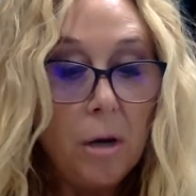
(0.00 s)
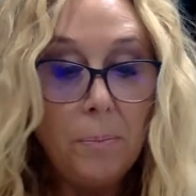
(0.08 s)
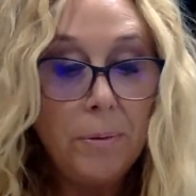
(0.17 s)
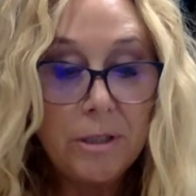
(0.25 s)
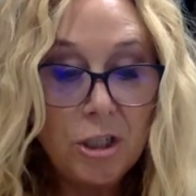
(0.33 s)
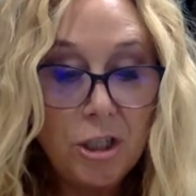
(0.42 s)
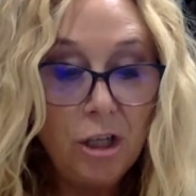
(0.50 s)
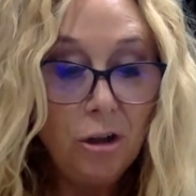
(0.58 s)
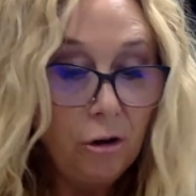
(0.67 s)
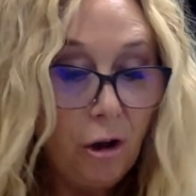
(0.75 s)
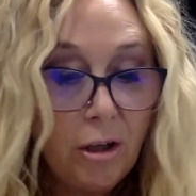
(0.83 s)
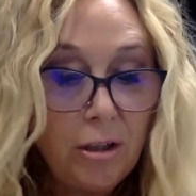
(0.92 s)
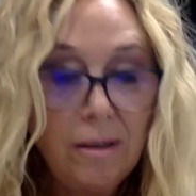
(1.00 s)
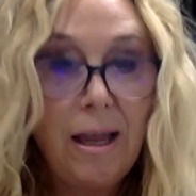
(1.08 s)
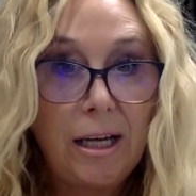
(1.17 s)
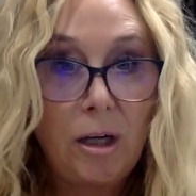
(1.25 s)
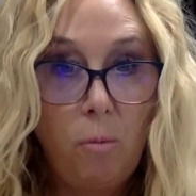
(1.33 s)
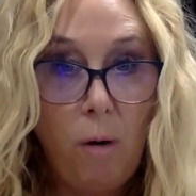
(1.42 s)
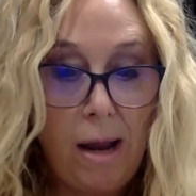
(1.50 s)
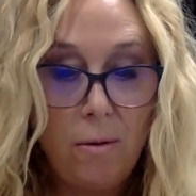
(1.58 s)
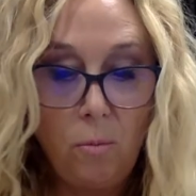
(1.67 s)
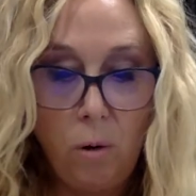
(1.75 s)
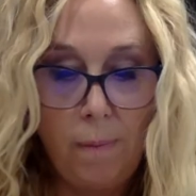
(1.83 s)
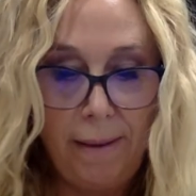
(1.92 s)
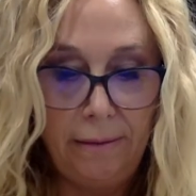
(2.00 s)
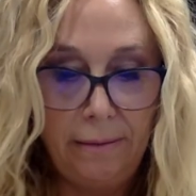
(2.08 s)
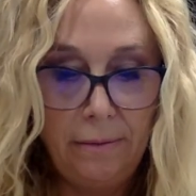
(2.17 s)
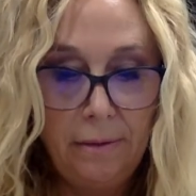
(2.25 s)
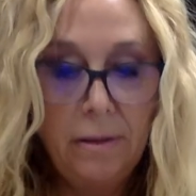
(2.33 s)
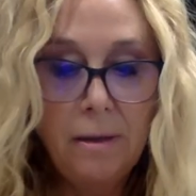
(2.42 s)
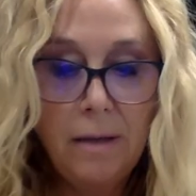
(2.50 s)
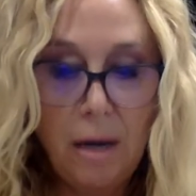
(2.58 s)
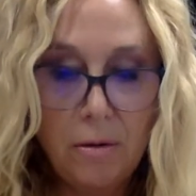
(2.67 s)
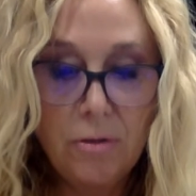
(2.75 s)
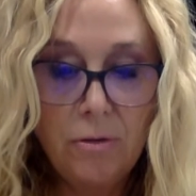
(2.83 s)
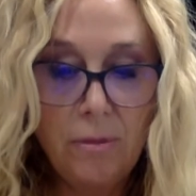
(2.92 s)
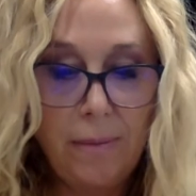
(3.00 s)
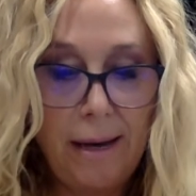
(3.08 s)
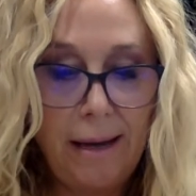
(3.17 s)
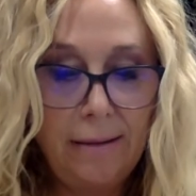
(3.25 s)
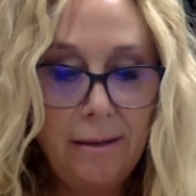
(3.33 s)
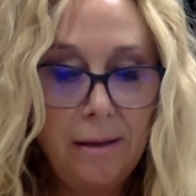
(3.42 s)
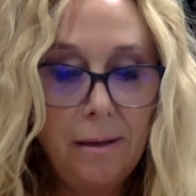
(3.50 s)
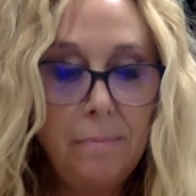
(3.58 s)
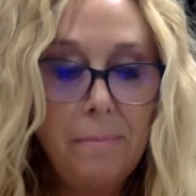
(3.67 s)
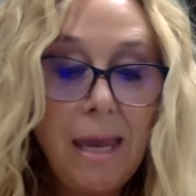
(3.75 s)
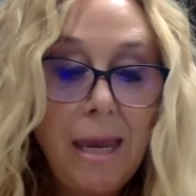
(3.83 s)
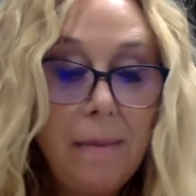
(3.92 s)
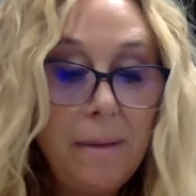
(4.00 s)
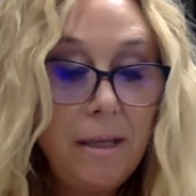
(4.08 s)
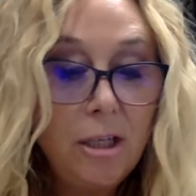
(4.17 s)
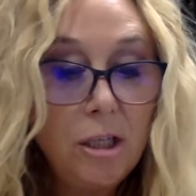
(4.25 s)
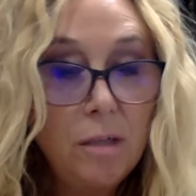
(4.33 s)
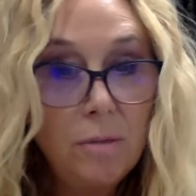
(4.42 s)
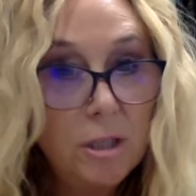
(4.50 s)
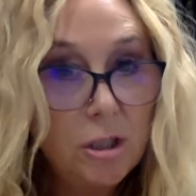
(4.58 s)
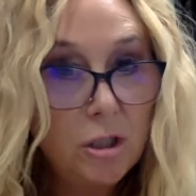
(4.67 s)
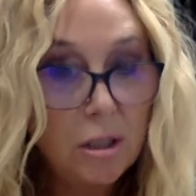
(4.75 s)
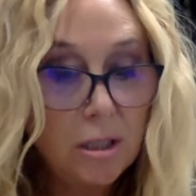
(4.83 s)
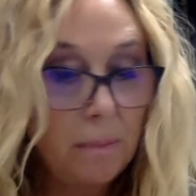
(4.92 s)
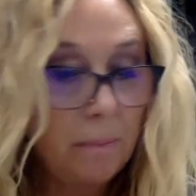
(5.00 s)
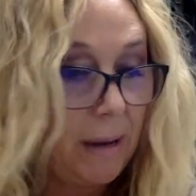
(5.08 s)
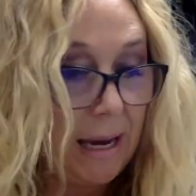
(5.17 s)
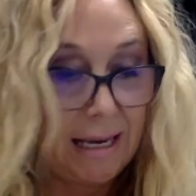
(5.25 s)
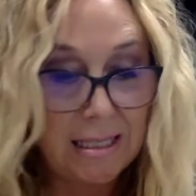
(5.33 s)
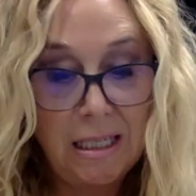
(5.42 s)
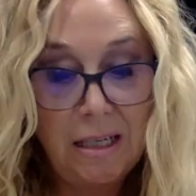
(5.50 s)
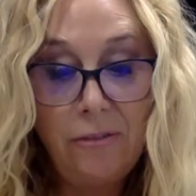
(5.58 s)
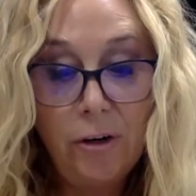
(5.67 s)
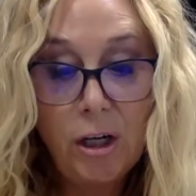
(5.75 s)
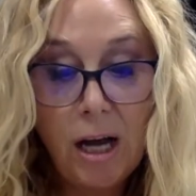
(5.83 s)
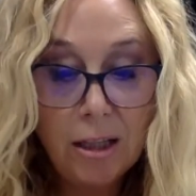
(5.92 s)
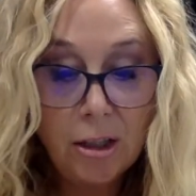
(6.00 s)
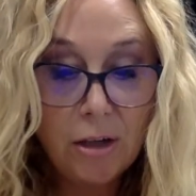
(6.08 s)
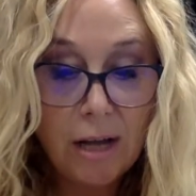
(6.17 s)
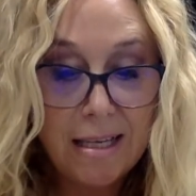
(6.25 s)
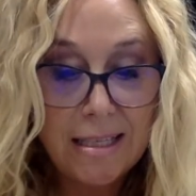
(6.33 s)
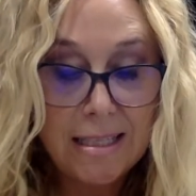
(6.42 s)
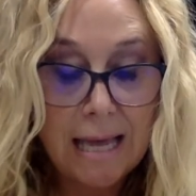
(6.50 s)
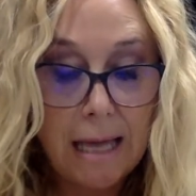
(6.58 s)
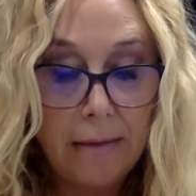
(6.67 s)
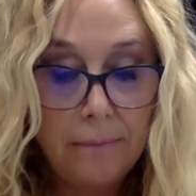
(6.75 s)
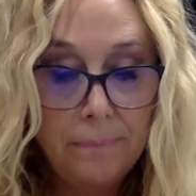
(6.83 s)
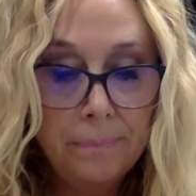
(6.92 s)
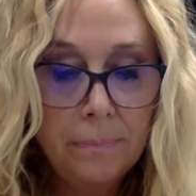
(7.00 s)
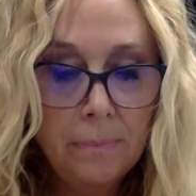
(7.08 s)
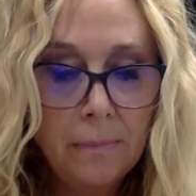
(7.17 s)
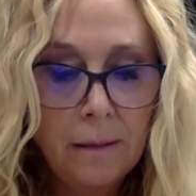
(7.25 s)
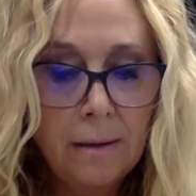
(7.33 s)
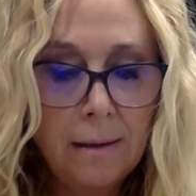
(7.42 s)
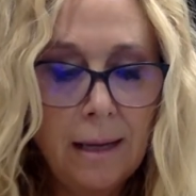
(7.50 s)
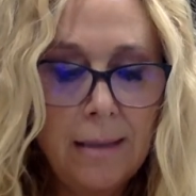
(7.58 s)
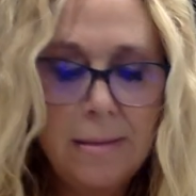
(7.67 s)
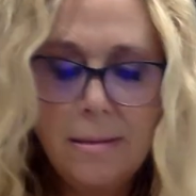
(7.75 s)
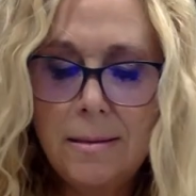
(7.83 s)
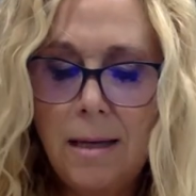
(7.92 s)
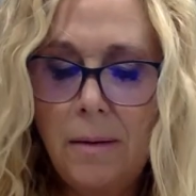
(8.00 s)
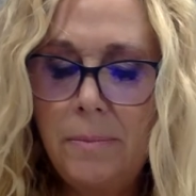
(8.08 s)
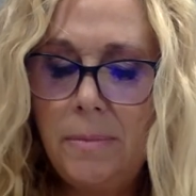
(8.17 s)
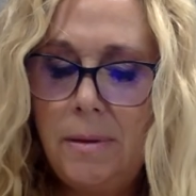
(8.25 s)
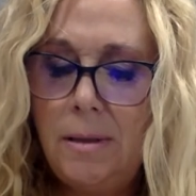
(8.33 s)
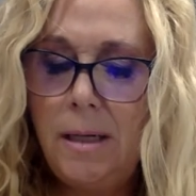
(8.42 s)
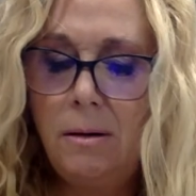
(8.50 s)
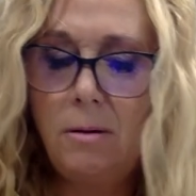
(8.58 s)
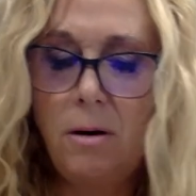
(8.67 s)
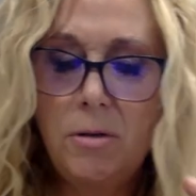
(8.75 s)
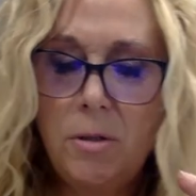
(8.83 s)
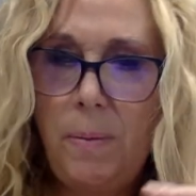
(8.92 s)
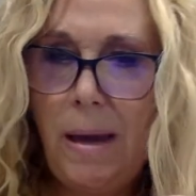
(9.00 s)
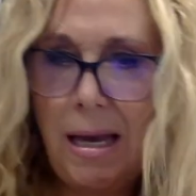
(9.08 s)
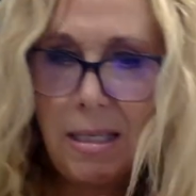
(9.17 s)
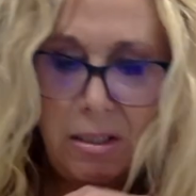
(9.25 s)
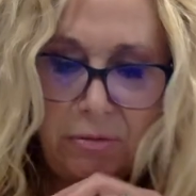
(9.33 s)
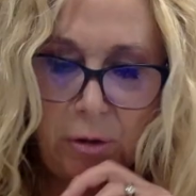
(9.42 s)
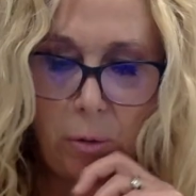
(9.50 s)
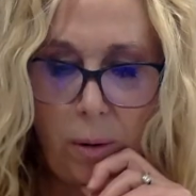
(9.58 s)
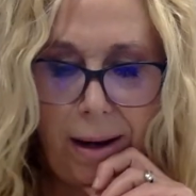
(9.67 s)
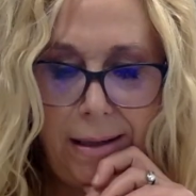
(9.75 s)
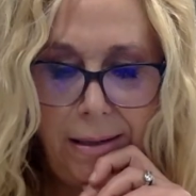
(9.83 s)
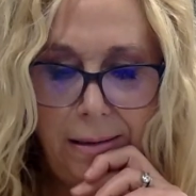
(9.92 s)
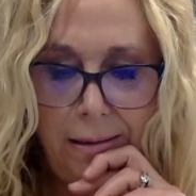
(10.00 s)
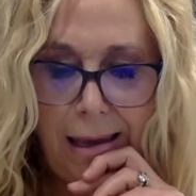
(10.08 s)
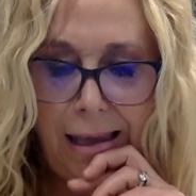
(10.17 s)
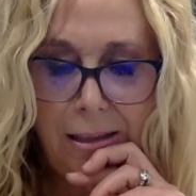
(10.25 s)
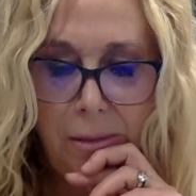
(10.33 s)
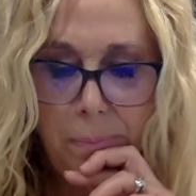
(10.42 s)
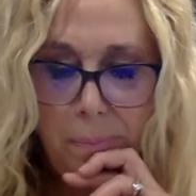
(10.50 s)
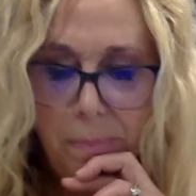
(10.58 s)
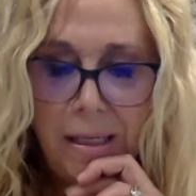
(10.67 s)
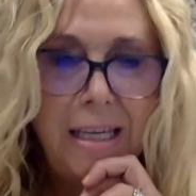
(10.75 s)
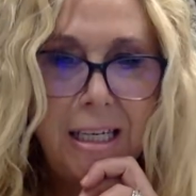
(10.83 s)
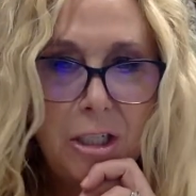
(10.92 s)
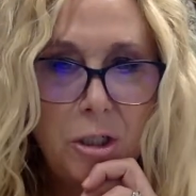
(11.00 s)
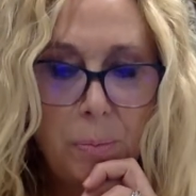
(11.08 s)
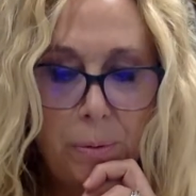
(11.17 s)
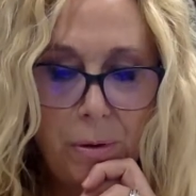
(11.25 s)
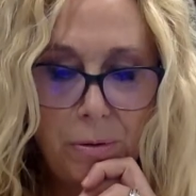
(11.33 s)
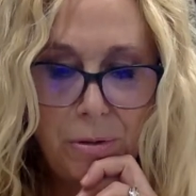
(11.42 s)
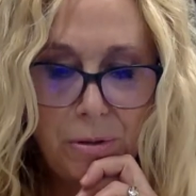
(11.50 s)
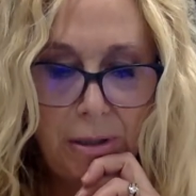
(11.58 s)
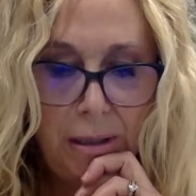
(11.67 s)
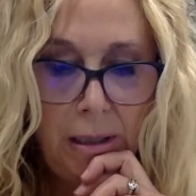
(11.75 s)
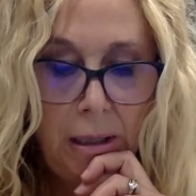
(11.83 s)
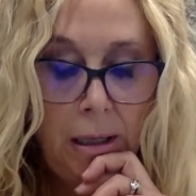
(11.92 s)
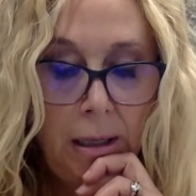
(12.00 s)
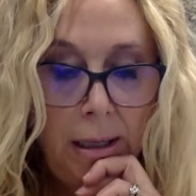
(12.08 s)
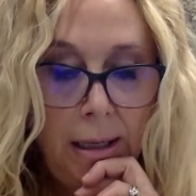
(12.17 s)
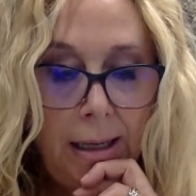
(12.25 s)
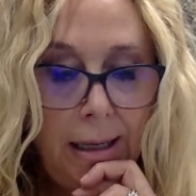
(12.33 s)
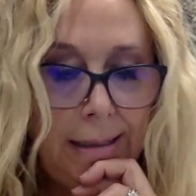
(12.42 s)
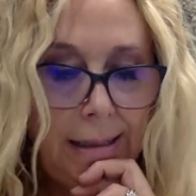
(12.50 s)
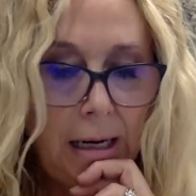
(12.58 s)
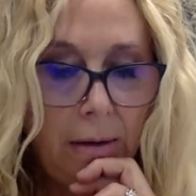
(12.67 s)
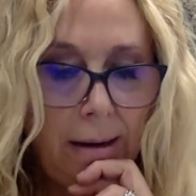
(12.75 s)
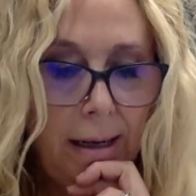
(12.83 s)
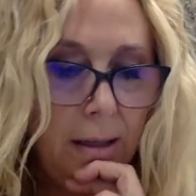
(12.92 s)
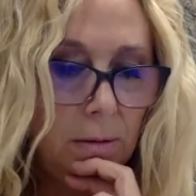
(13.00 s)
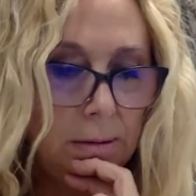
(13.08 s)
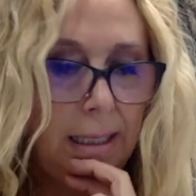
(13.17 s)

But she looked like a white woman," countered the man. "Maybe she was just passing for colored," I said. "Like some Negroes pass for white," Caleb interposed. "Anyhow, I don't